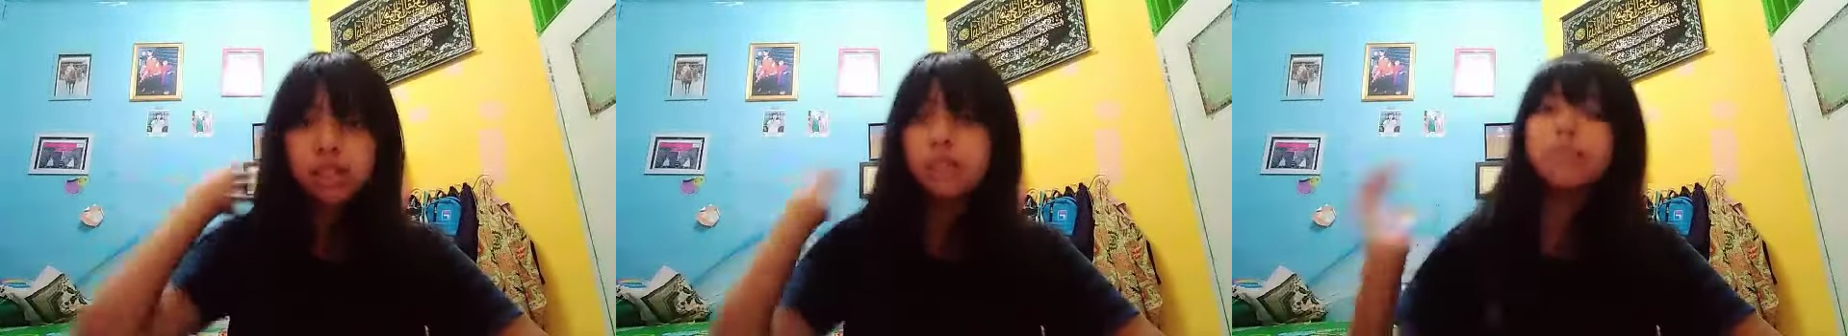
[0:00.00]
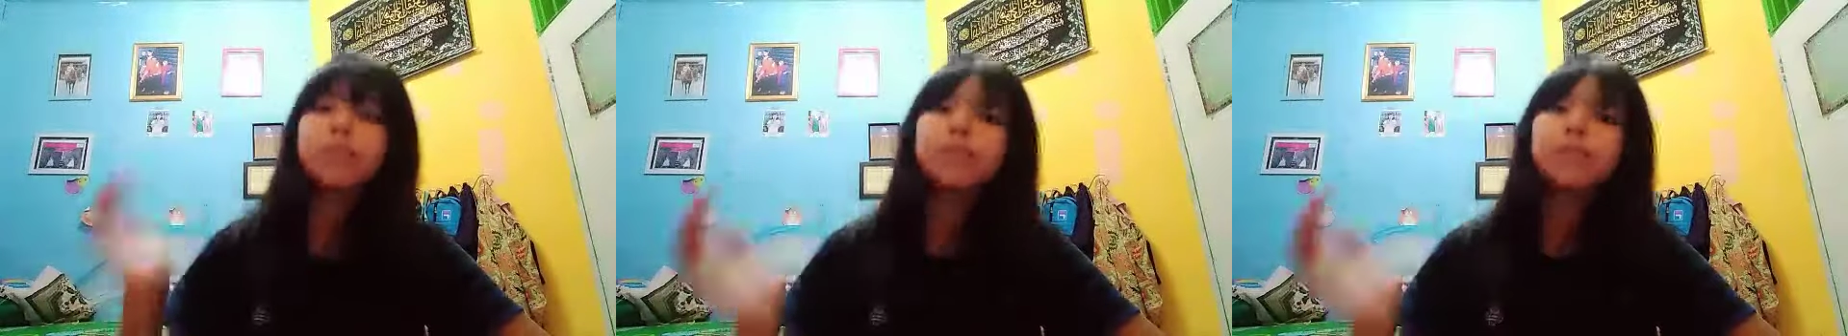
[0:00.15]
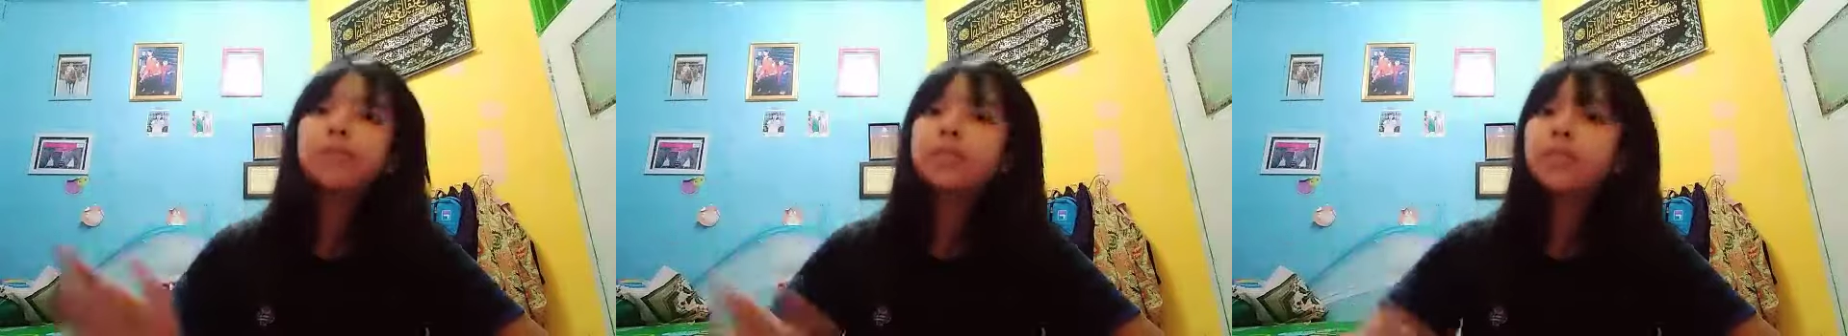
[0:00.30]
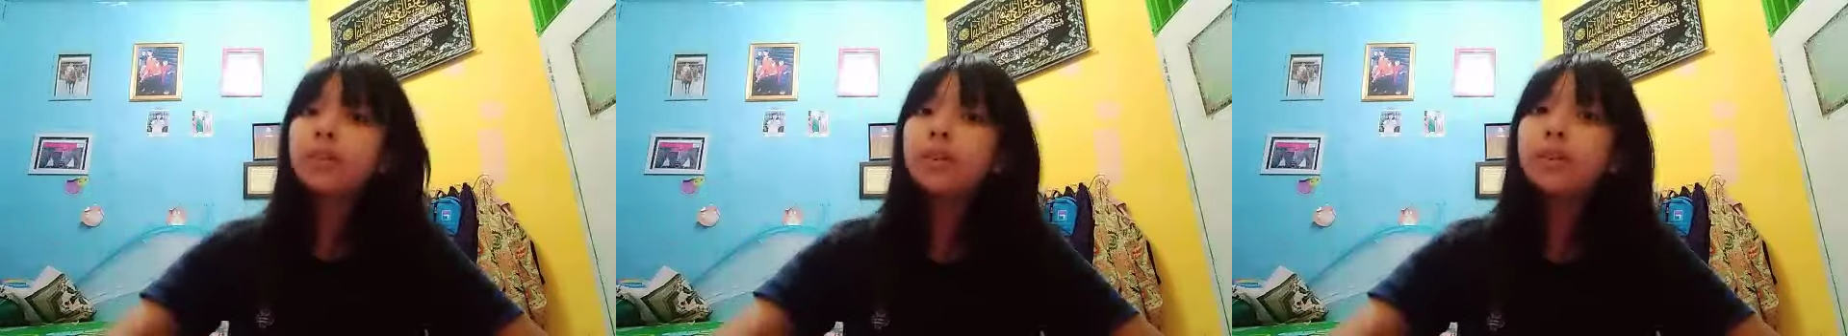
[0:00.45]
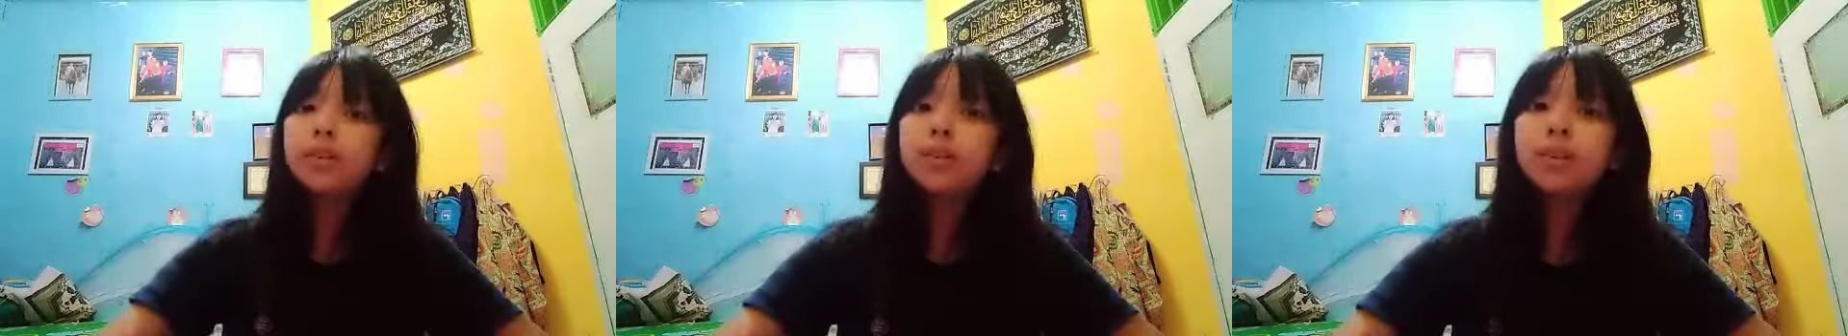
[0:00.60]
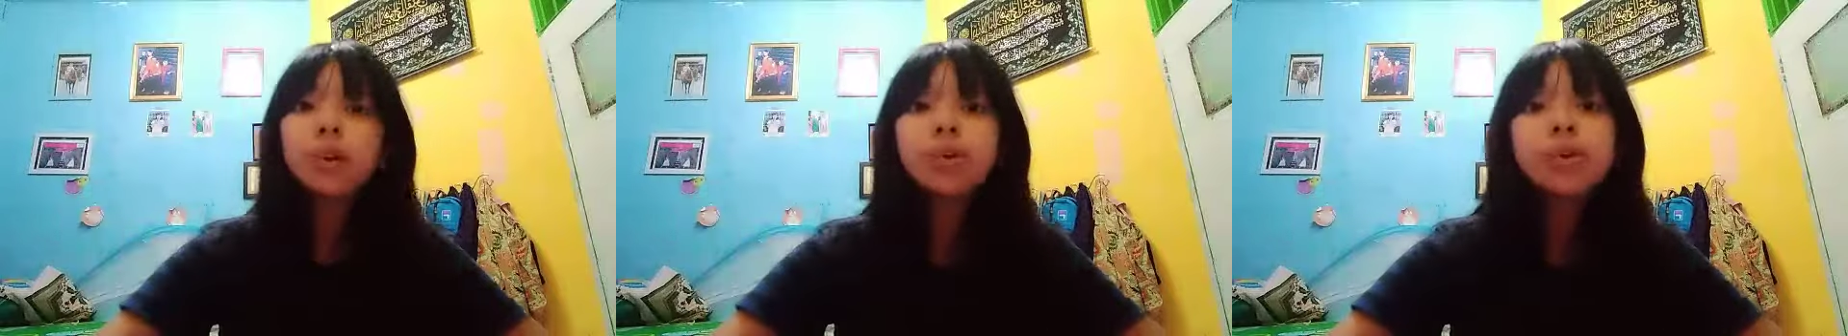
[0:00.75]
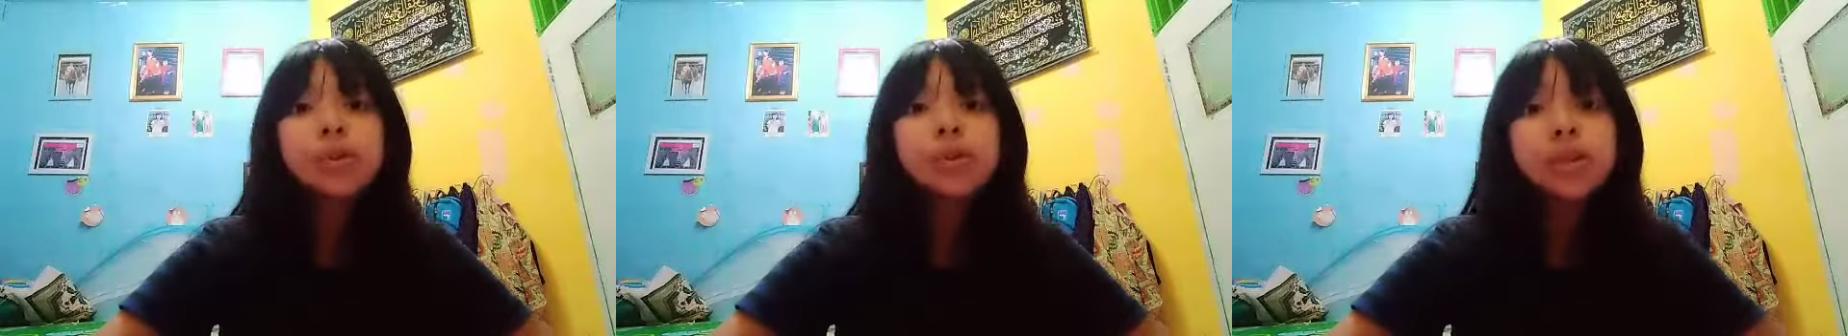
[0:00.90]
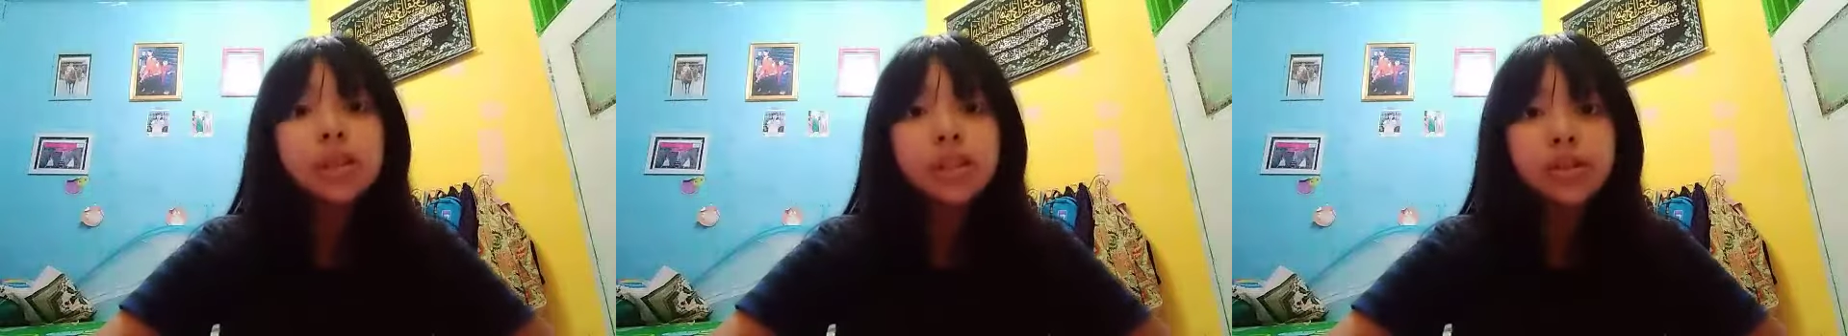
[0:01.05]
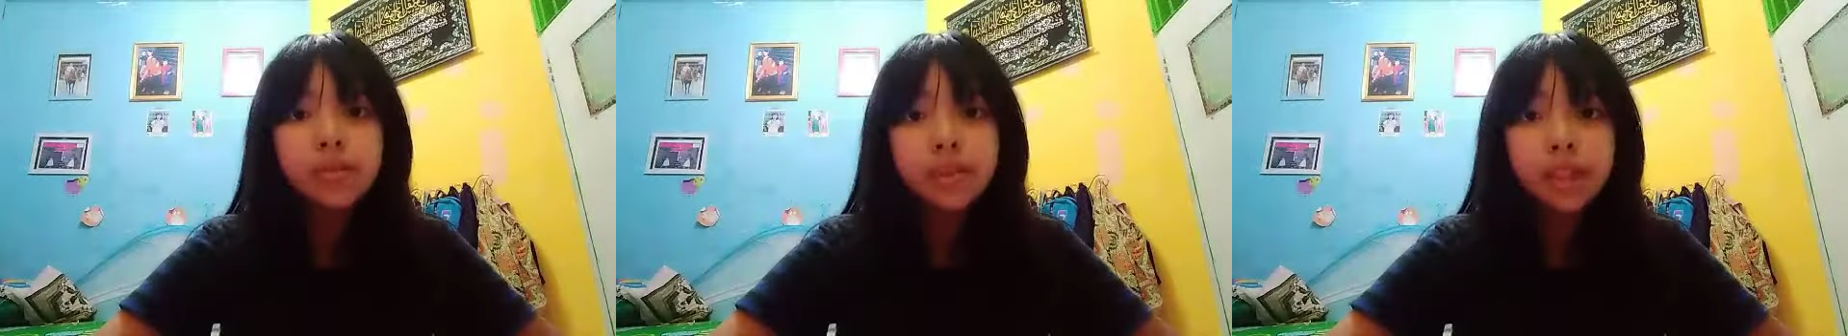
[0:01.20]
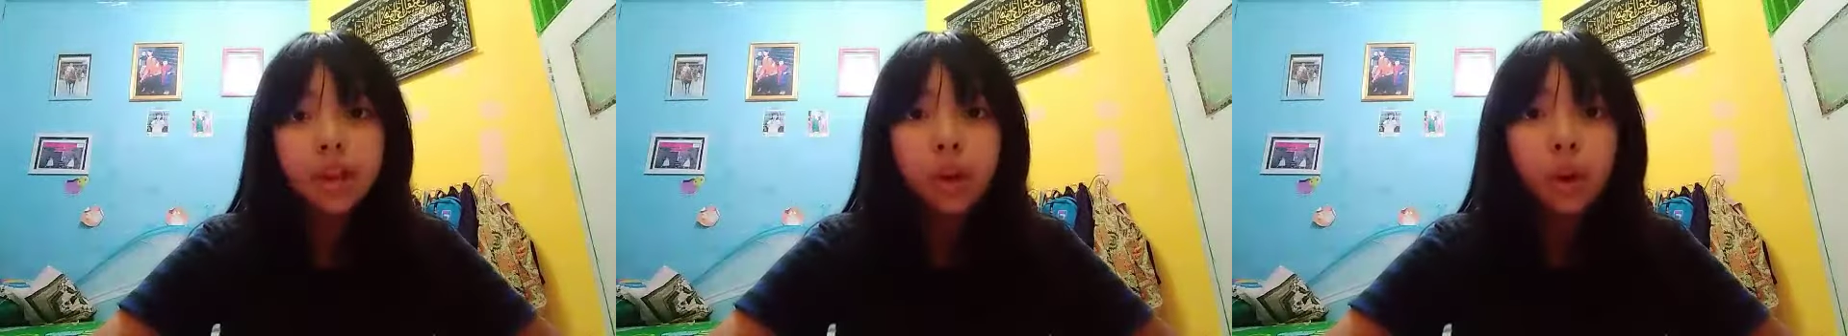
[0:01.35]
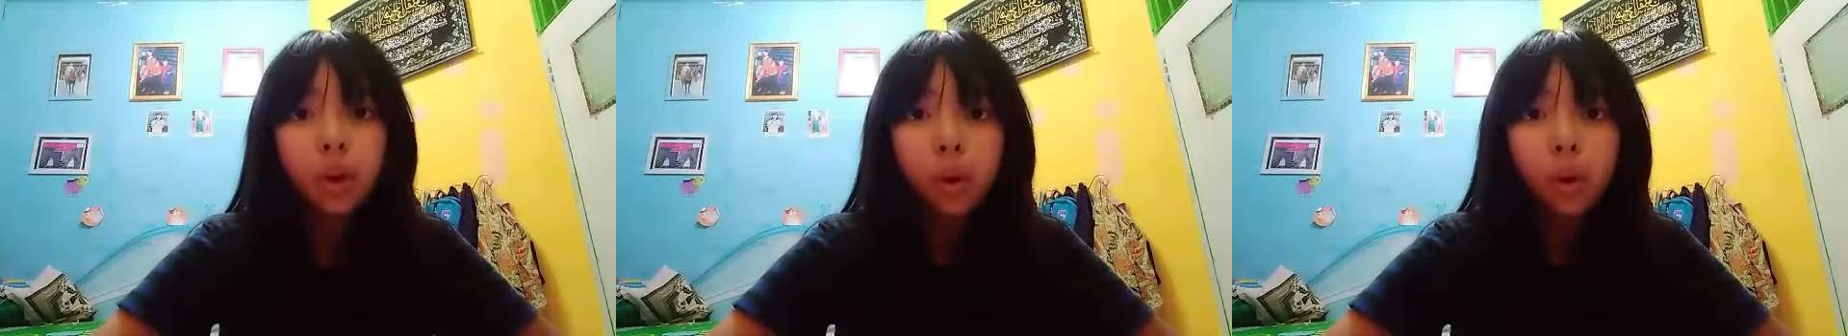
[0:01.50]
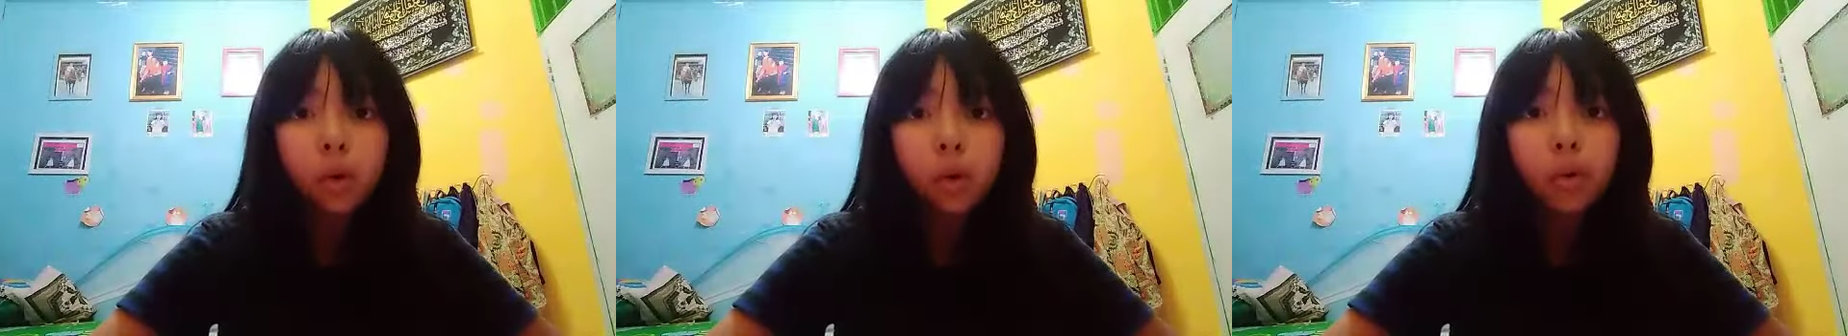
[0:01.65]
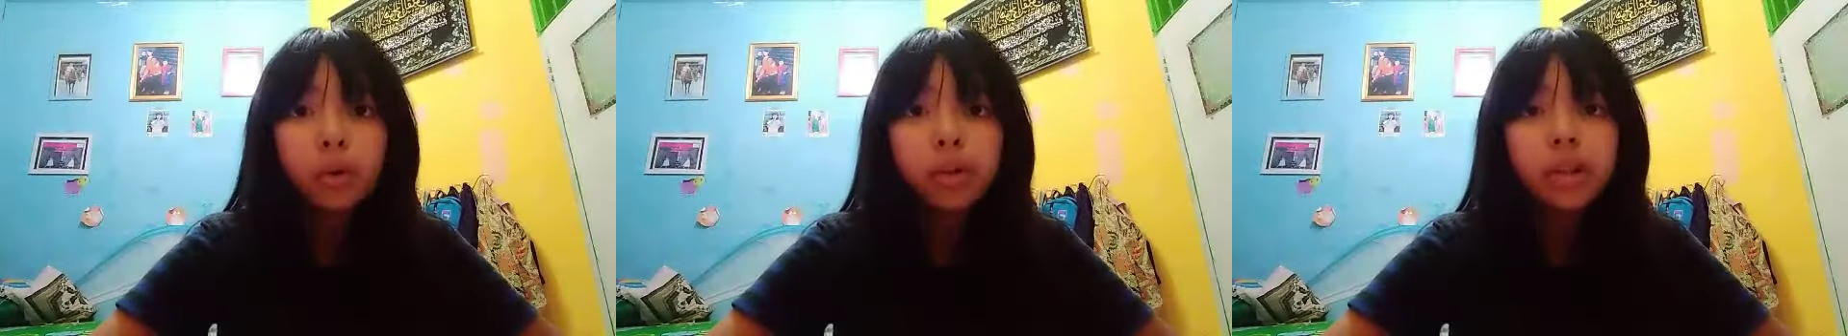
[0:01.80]
before you go to this
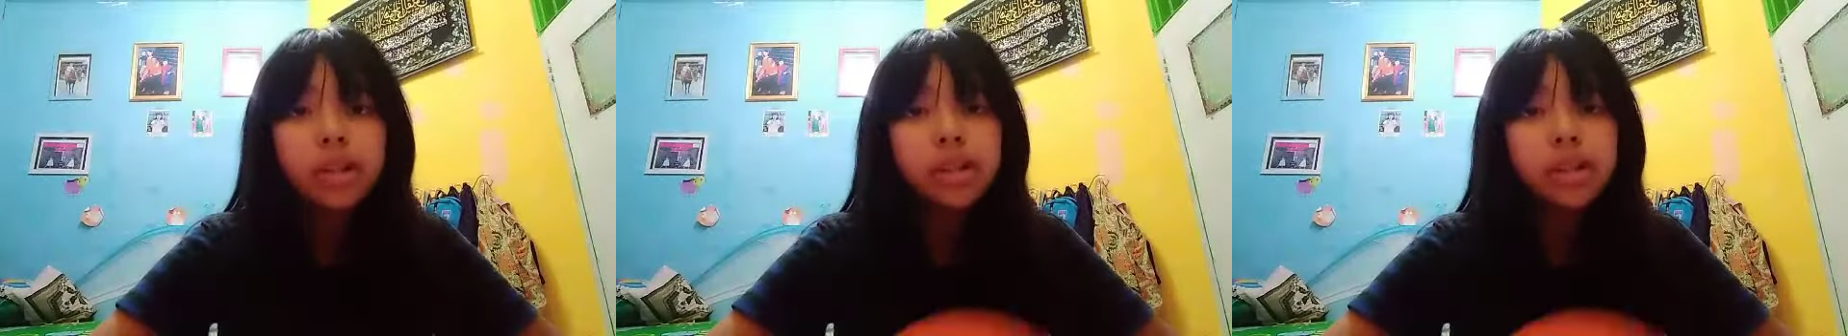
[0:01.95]
video,